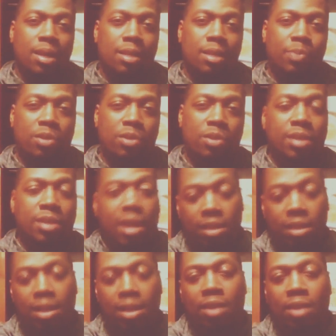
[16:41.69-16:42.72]

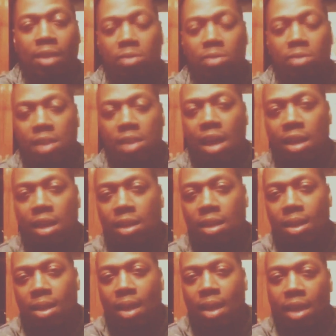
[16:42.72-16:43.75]
personality, like you said,
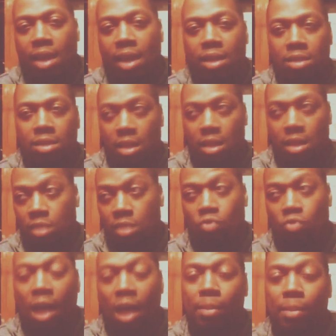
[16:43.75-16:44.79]
and his
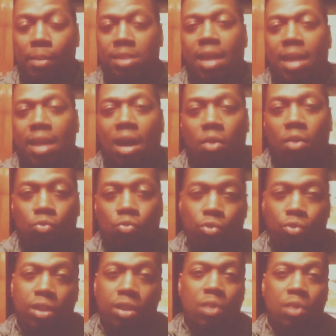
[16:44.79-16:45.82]
rhyming style
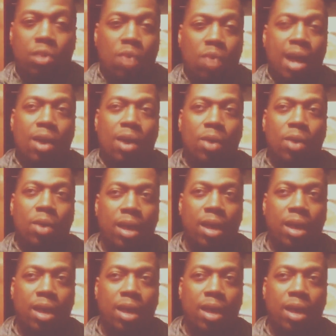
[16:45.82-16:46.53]
really well.